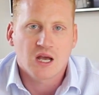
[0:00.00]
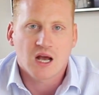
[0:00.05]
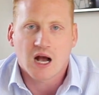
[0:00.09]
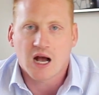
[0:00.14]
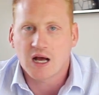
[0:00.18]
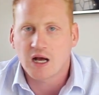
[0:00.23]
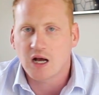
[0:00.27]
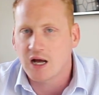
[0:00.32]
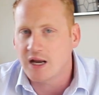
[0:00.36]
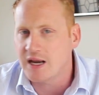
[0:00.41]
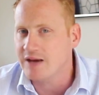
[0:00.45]

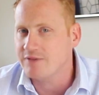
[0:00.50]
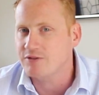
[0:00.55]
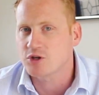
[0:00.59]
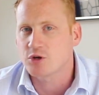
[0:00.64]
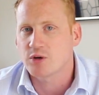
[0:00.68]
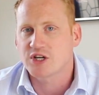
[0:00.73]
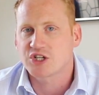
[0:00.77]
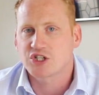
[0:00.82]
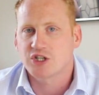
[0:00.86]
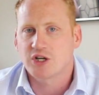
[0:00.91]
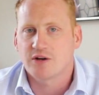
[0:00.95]
Another
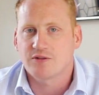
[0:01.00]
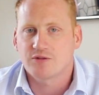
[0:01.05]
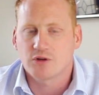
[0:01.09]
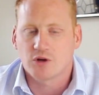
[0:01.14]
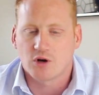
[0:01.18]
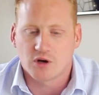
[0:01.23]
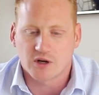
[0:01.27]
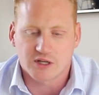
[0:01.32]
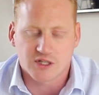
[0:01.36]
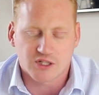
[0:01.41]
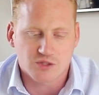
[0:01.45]
question I've
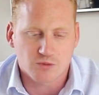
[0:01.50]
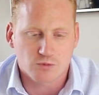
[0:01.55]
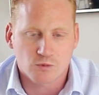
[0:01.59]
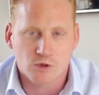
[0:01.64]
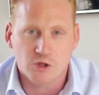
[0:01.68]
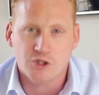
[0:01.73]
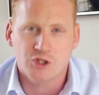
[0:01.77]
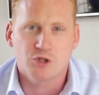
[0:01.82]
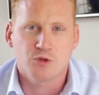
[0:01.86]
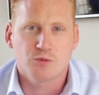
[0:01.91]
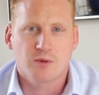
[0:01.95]
got is,
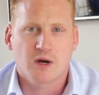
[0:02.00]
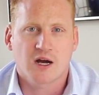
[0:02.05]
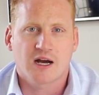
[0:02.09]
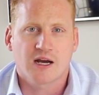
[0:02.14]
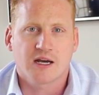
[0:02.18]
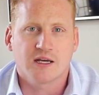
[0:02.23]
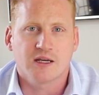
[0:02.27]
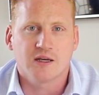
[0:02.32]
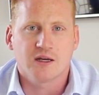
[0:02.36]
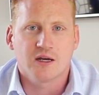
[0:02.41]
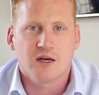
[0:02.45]
would you
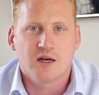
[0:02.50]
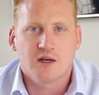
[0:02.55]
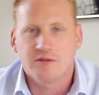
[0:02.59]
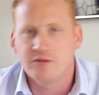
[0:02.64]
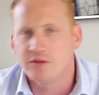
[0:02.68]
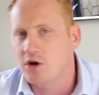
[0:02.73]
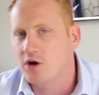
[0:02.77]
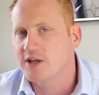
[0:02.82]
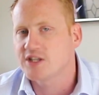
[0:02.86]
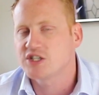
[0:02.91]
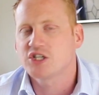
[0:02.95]
pay
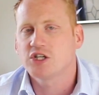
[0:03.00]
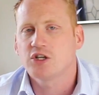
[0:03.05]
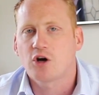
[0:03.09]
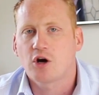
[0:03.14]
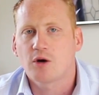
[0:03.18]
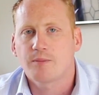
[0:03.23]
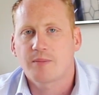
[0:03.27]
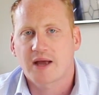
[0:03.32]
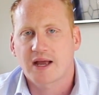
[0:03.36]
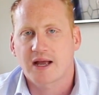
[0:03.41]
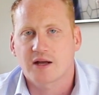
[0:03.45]

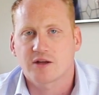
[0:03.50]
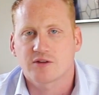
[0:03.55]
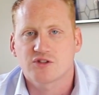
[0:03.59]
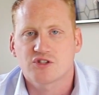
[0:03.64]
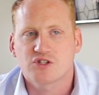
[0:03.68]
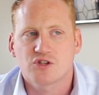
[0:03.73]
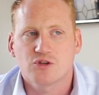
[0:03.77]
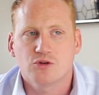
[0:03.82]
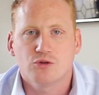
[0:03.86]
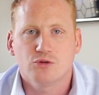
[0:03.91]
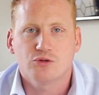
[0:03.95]
£99
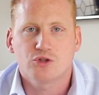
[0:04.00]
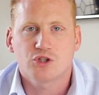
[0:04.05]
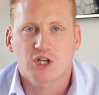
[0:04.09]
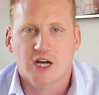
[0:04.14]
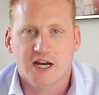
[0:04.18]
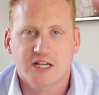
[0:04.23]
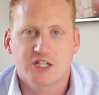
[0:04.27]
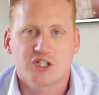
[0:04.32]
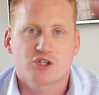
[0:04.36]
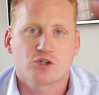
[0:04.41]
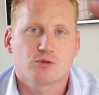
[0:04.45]
to
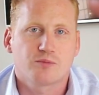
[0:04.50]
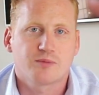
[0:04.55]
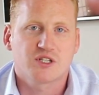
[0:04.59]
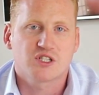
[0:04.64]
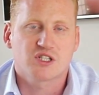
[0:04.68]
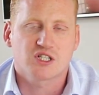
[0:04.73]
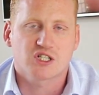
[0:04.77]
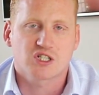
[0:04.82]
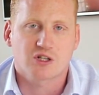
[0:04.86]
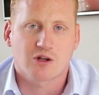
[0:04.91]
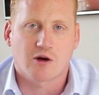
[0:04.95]
change your
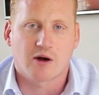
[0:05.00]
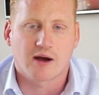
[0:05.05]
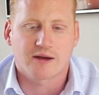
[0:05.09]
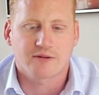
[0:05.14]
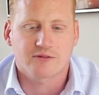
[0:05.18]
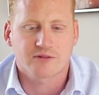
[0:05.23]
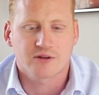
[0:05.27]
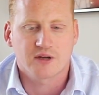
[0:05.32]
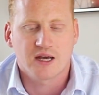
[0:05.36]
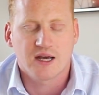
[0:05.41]
business life,